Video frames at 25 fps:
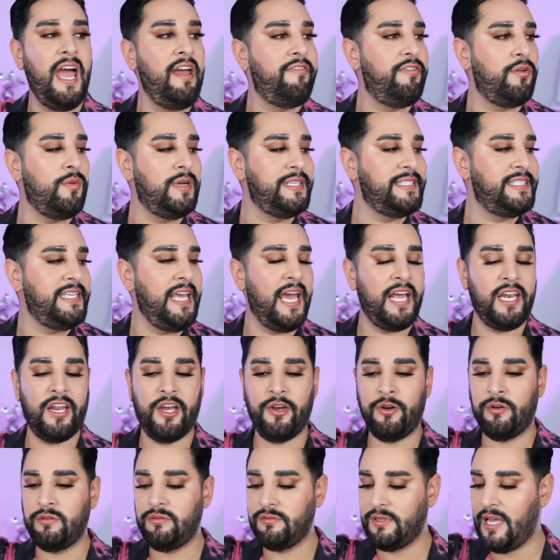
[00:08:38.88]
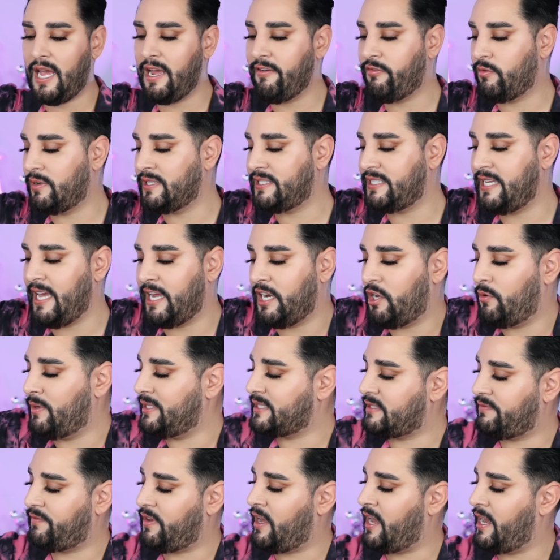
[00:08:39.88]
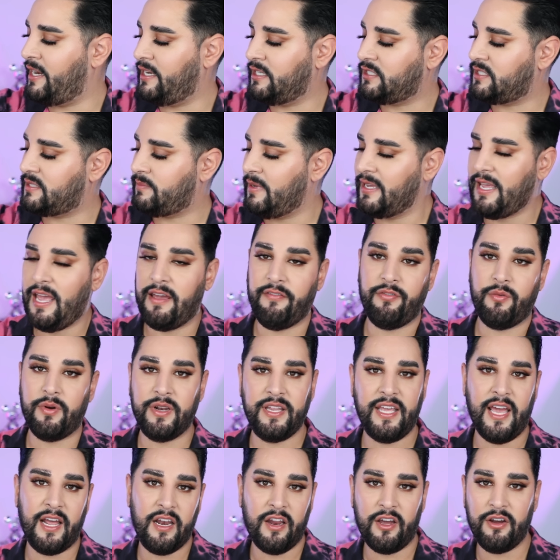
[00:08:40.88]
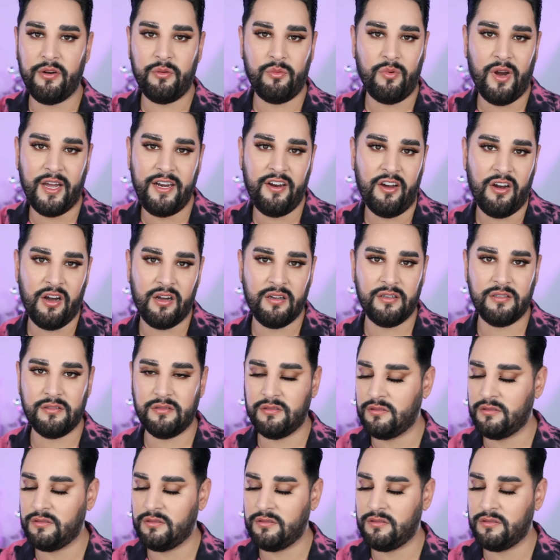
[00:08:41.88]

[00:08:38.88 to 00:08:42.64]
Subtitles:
Everyone's yellow. Everyone's yellow. It's fine. Let's just make everyone yellow. Why not?